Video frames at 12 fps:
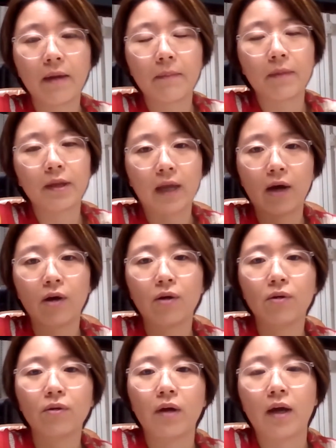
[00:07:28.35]
But
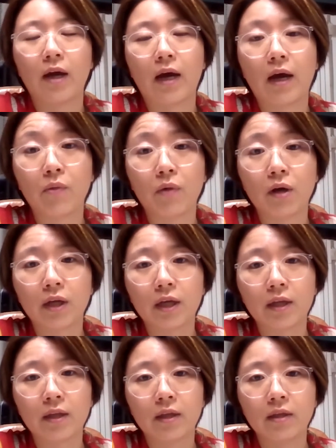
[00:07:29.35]
now I work
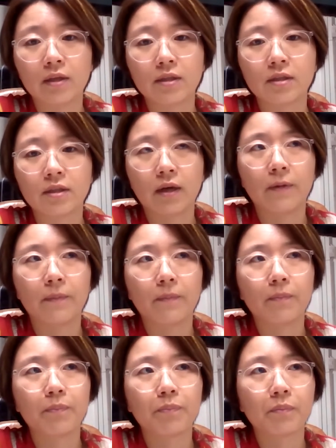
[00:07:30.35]
in this
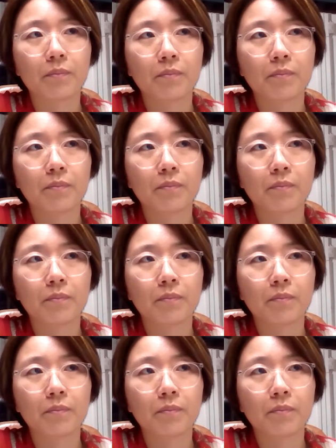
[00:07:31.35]
Busan